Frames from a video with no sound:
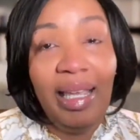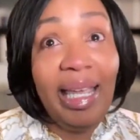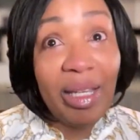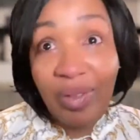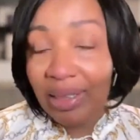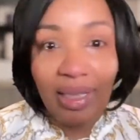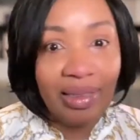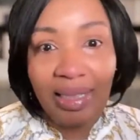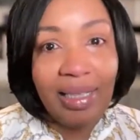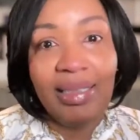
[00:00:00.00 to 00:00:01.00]
Even to
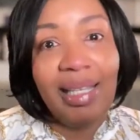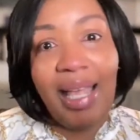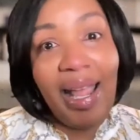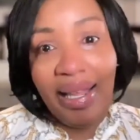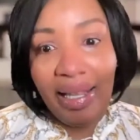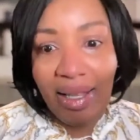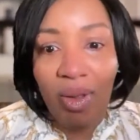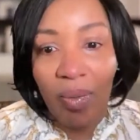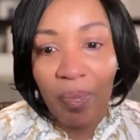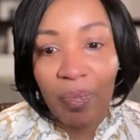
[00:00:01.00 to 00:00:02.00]
today,
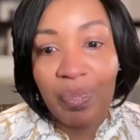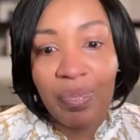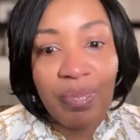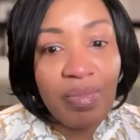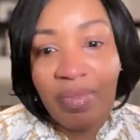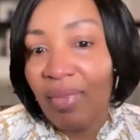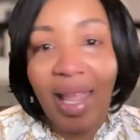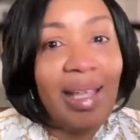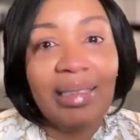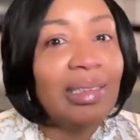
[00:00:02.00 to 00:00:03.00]

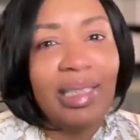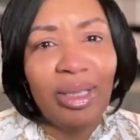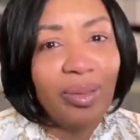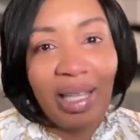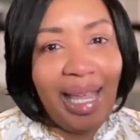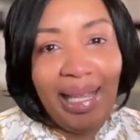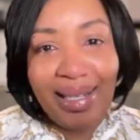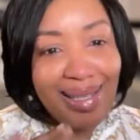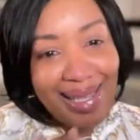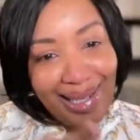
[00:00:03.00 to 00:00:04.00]
it still
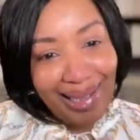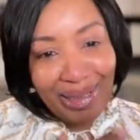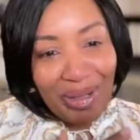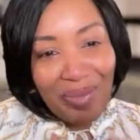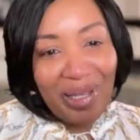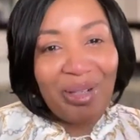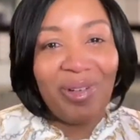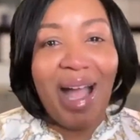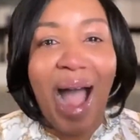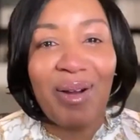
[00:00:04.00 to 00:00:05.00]
lands in a little bit of
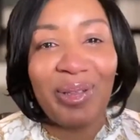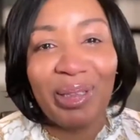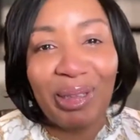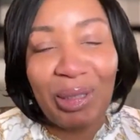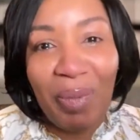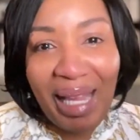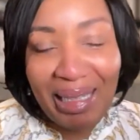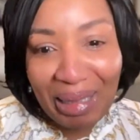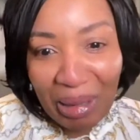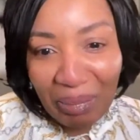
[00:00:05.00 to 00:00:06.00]
an awkward
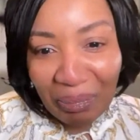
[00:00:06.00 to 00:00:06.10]
space.